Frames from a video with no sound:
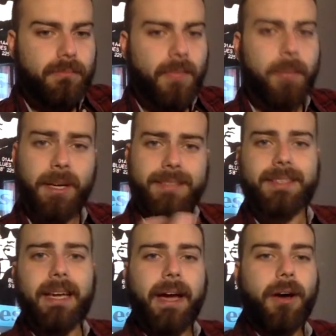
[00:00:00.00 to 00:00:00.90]
but it's
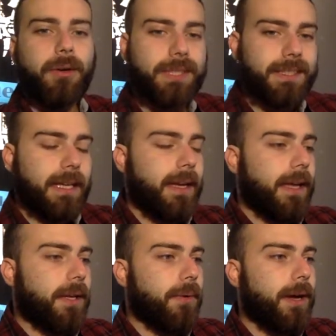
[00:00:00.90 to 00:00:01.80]
like I always say
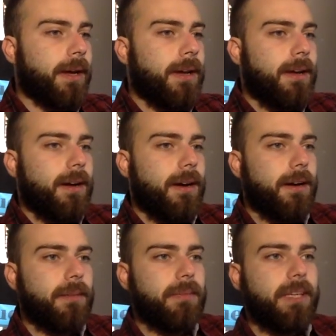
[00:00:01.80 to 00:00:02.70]
anyway.
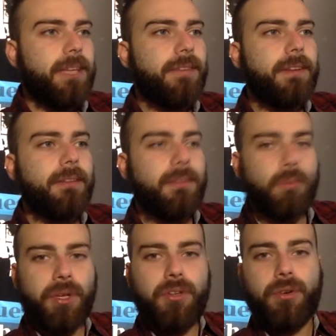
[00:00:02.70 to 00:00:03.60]
Even
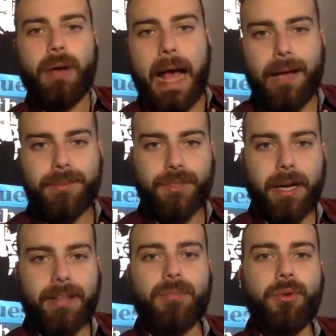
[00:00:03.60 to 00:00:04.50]
when you do
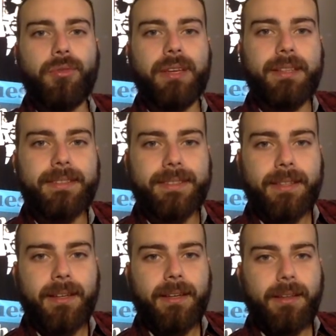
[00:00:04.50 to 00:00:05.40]
abstract movies,
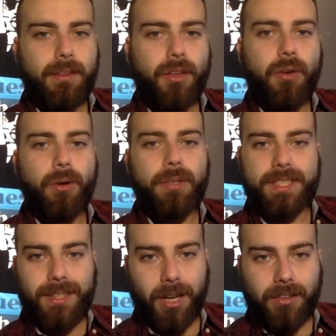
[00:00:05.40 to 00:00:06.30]
the goal
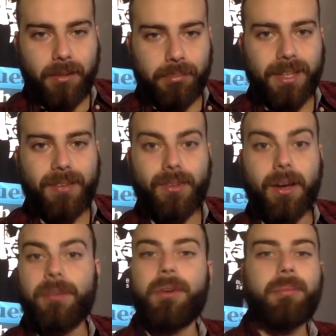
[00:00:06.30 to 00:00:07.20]
is not to please
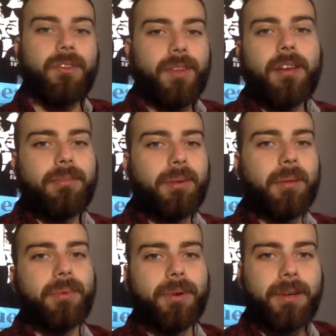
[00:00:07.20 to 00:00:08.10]
100% of
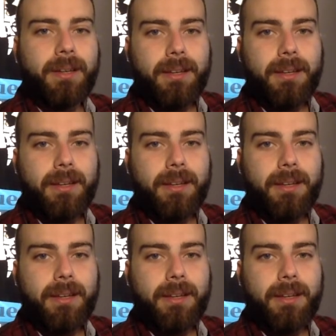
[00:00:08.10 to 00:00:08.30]
people.